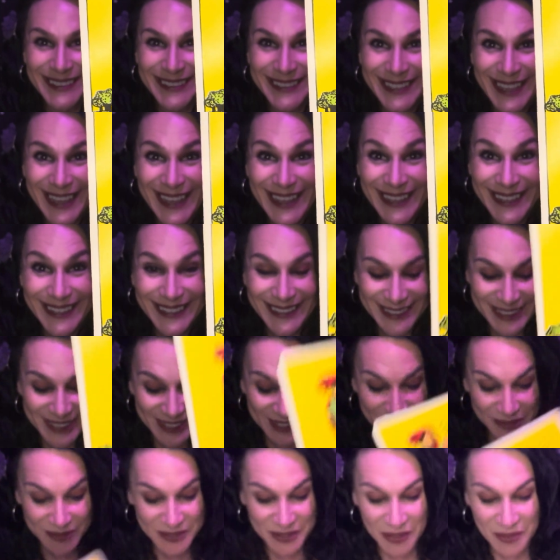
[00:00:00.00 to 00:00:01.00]
Yeah,
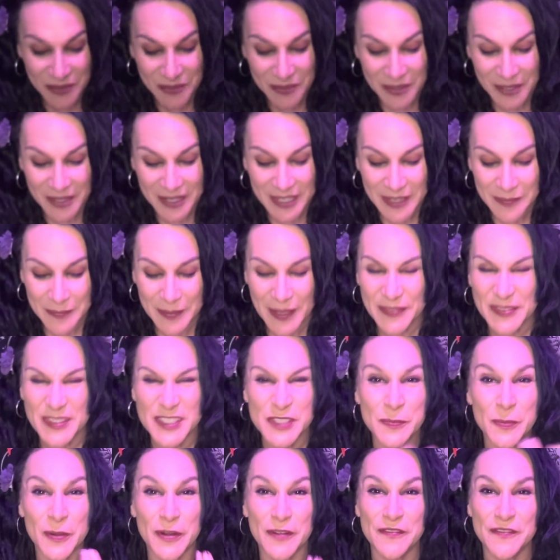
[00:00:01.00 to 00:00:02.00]
so don't worry about this
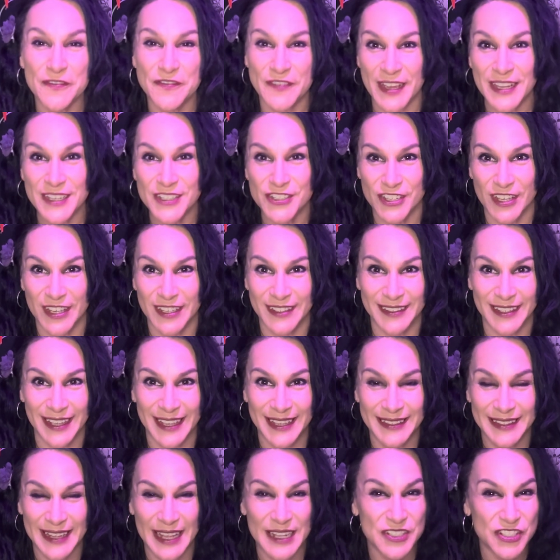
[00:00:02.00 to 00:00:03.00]
perfection,
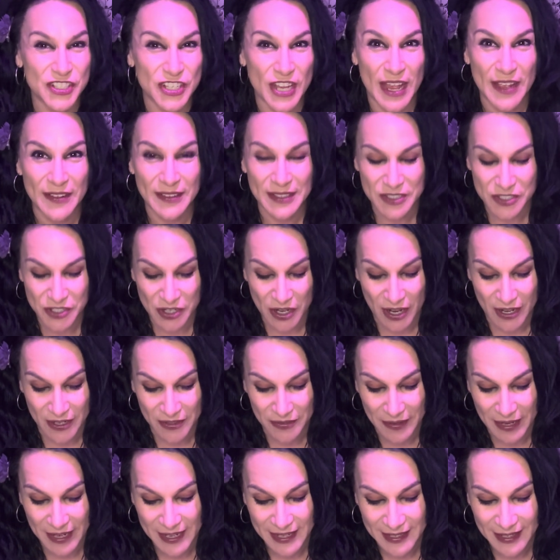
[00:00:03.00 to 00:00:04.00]
like that challenge
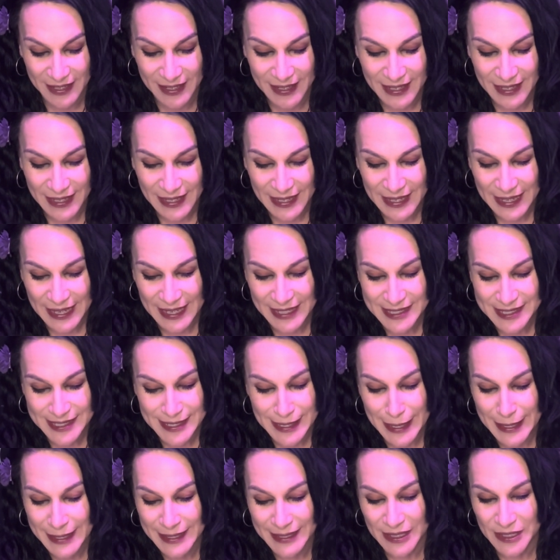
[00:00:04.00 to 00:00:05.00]
card, right? It's
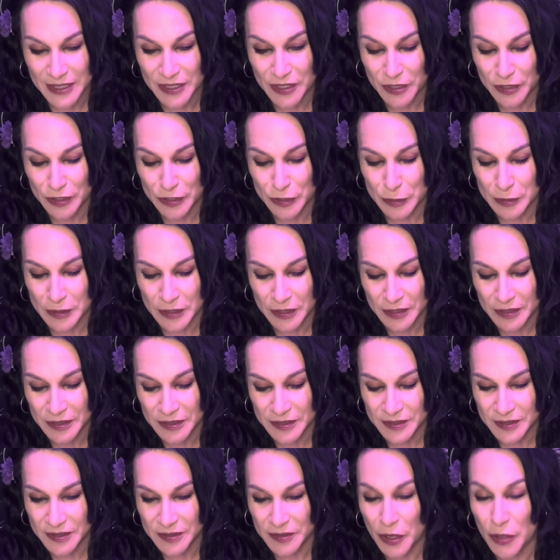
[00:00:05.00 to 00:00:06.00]
like you're
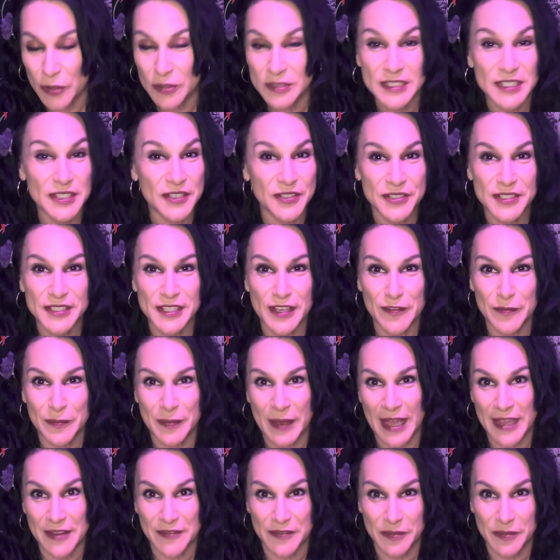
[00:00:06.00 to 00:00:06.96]
holding yourself back